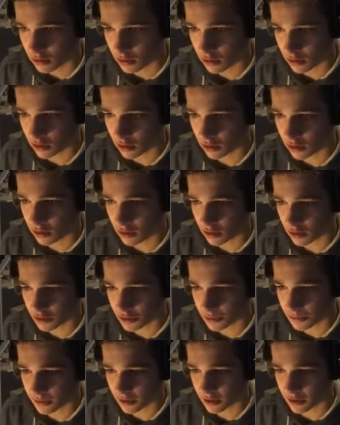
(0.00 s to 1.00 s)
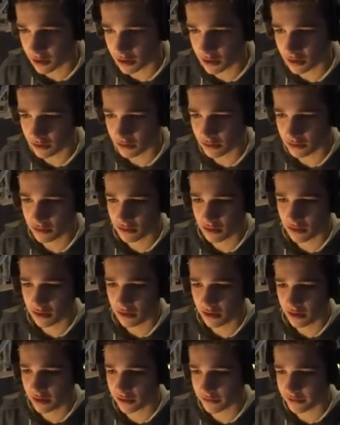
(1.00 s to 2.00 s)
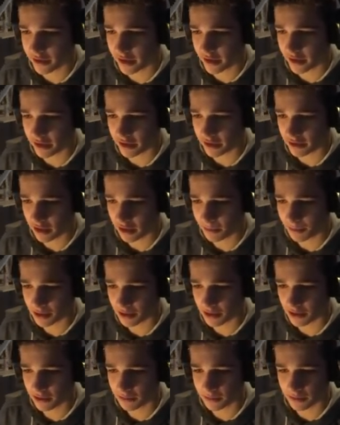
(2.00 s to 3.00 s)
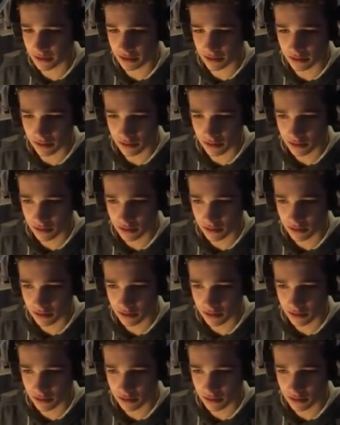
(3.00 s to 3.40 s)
Oh, you are? Eat a grenade. How about another one?